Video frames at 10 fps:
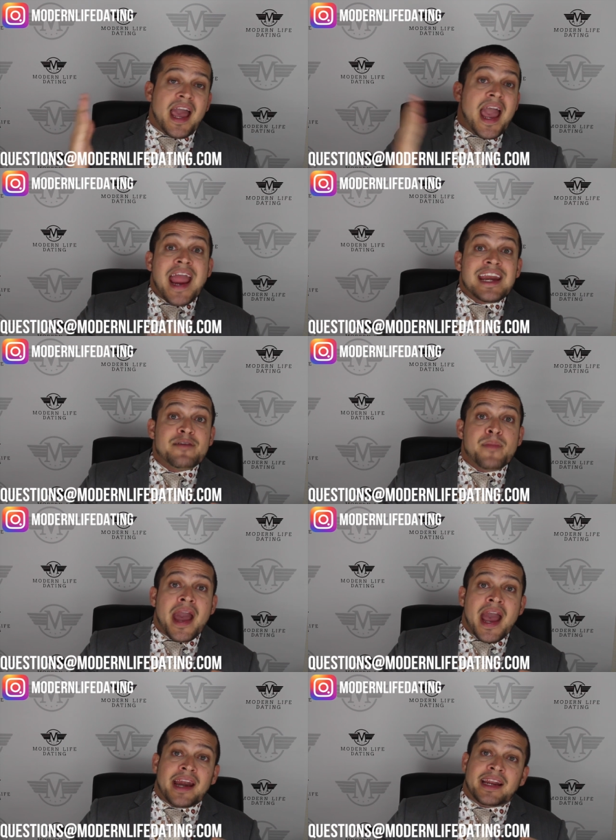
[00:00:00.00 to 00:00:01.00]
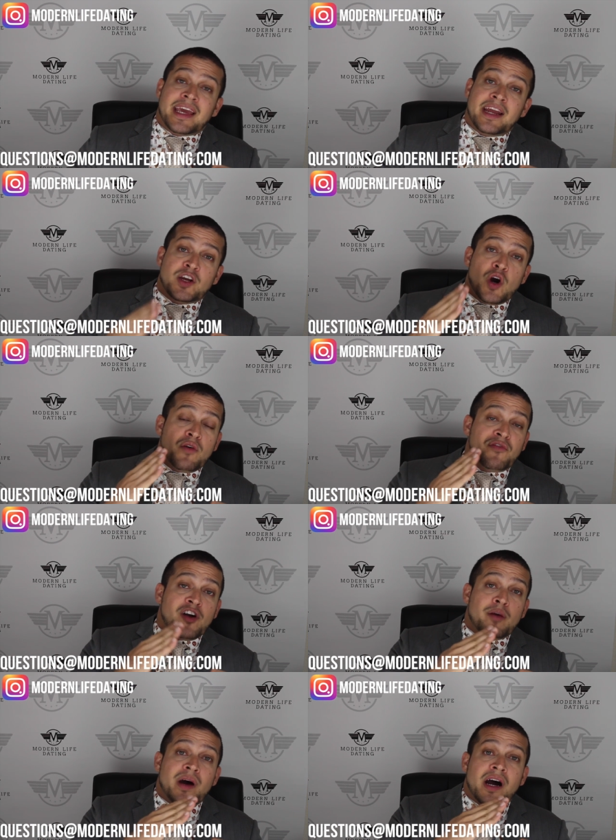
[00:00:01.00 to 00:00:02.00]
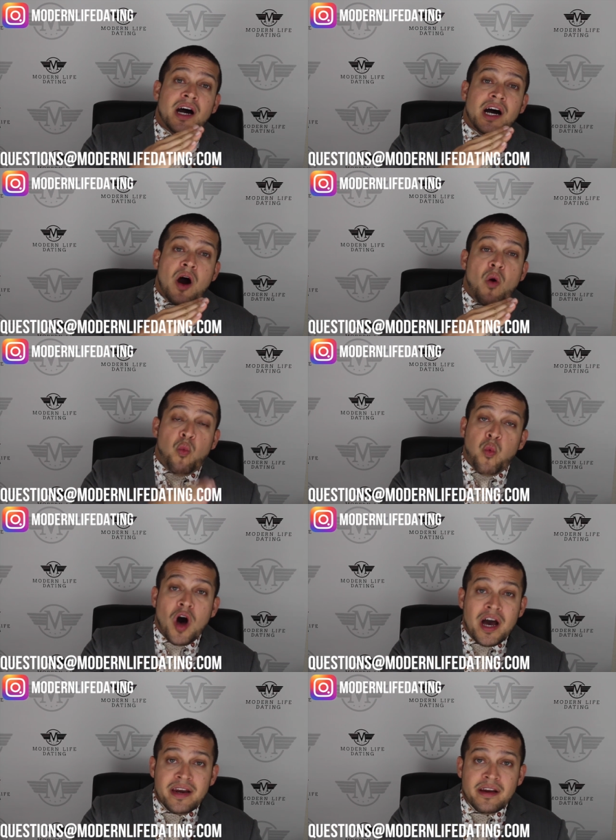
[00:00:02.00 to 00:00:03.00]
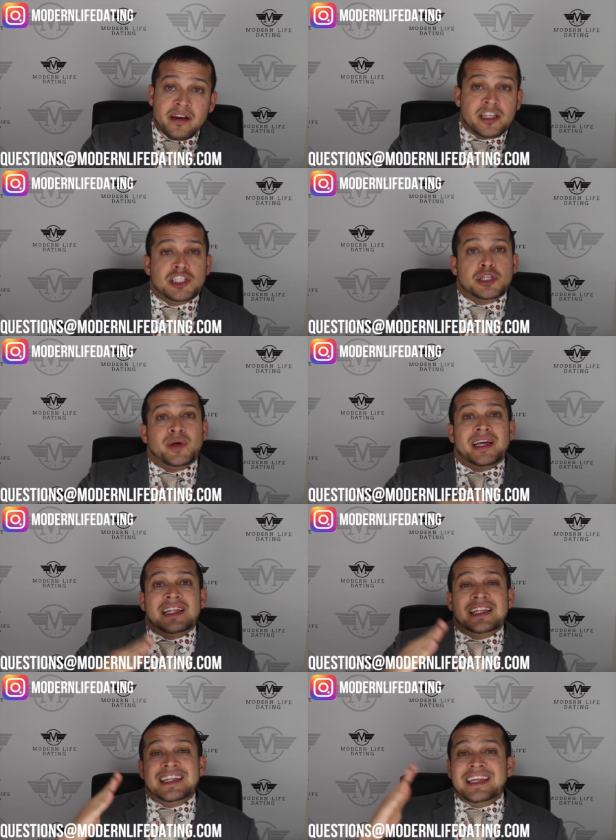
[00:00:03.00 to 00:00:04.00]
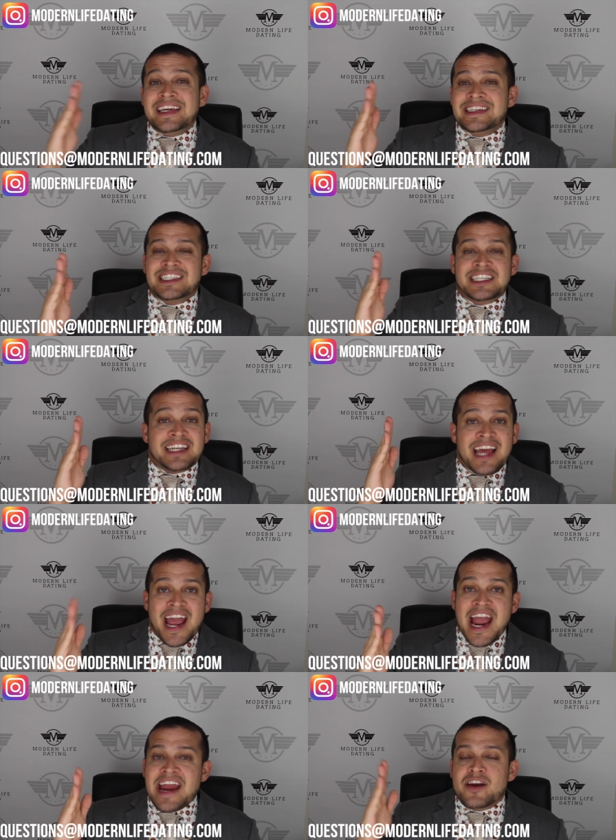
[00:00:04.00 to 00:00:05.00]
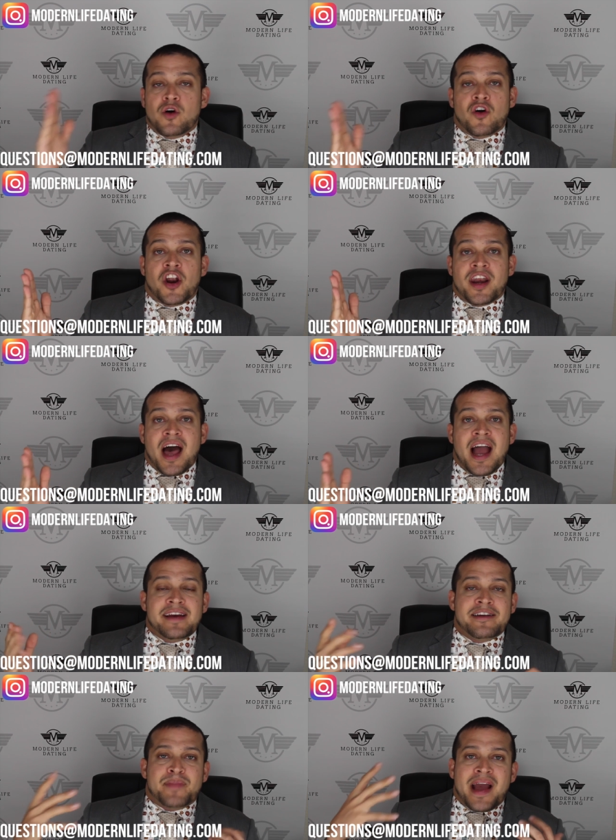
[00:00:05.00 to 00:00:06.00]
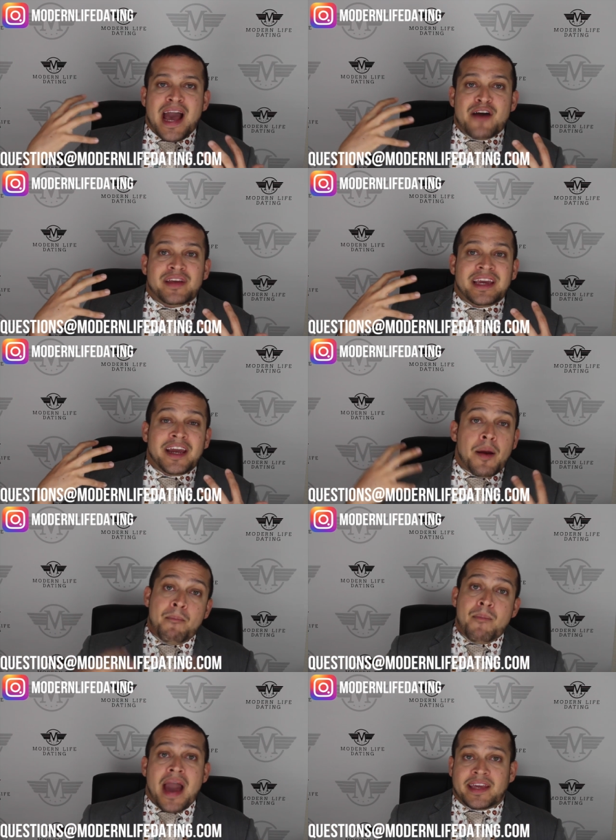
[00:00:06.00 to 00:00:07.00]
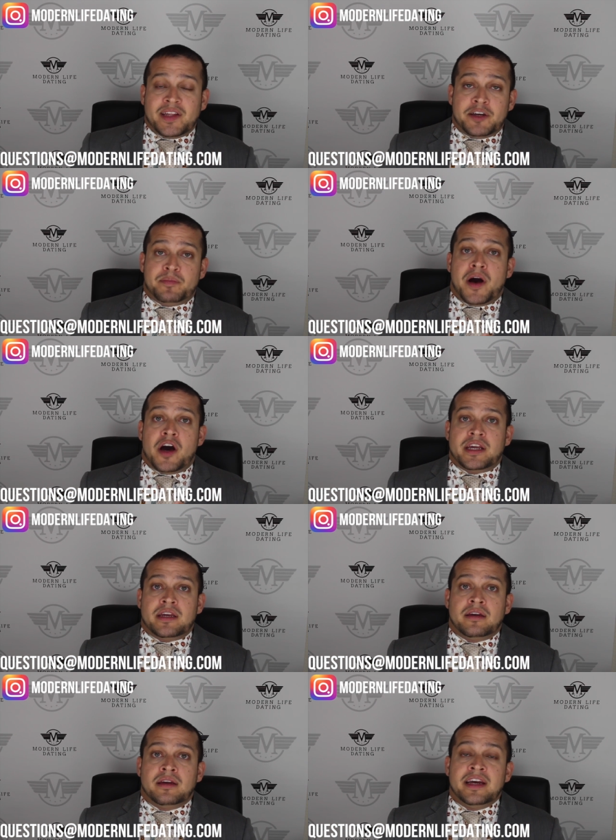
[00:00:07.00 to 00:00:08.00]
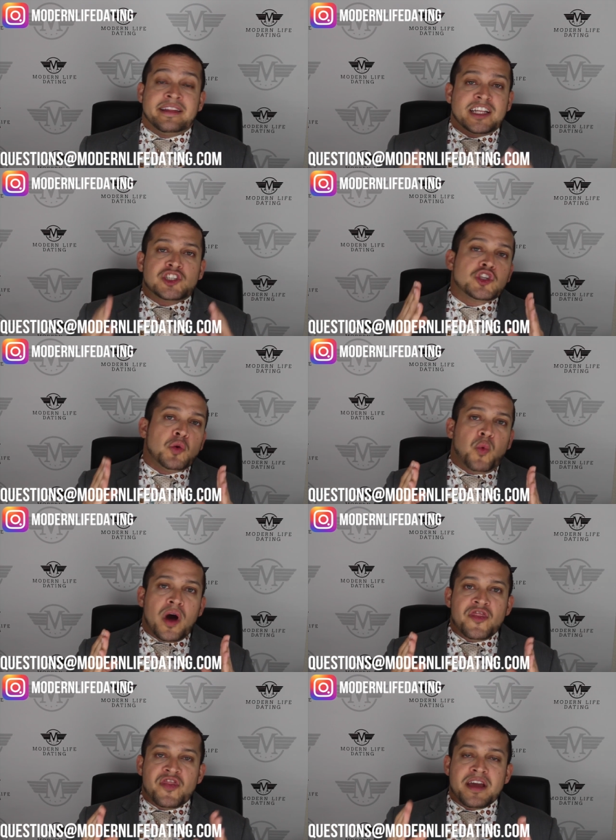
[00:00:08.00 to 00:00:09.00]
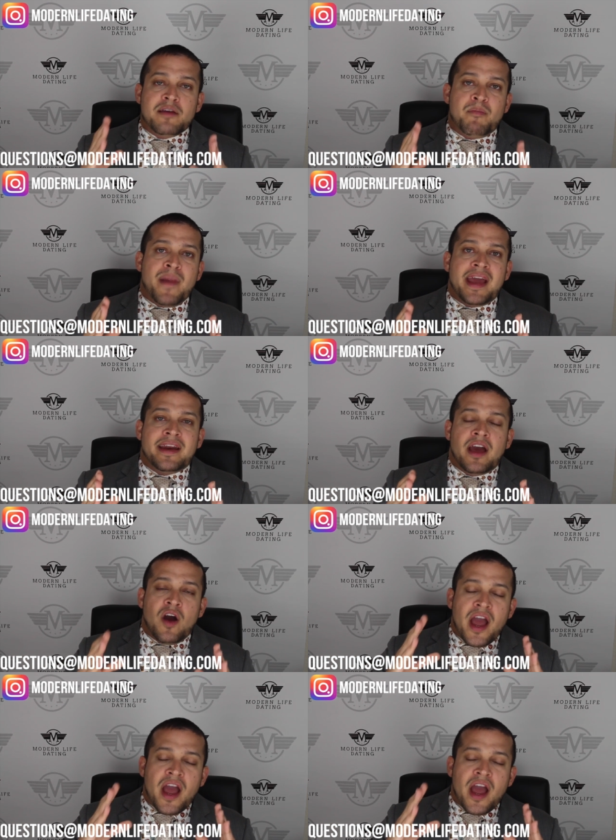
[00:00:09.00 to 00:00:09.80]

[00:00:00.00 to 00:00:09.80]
any man can go from a one to at least an eight or a nine by having an immaculate body. That's the one thing men